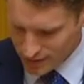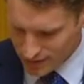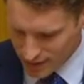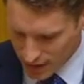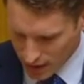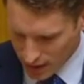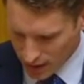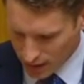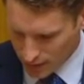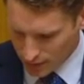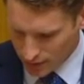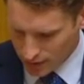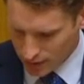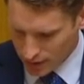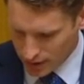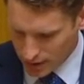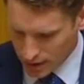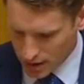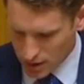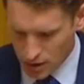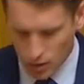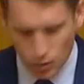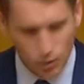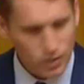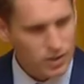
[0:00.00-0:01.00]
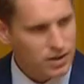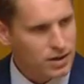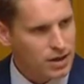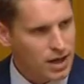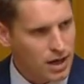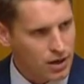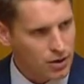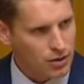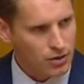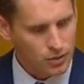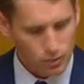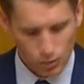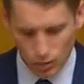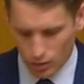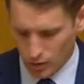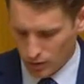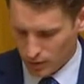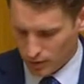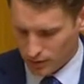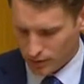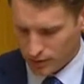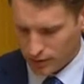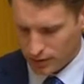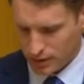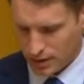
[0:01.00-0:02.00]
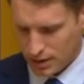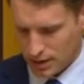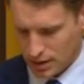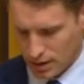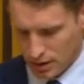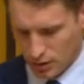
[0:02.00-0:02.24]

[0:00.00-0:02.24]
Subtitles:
endowed with inherent worth.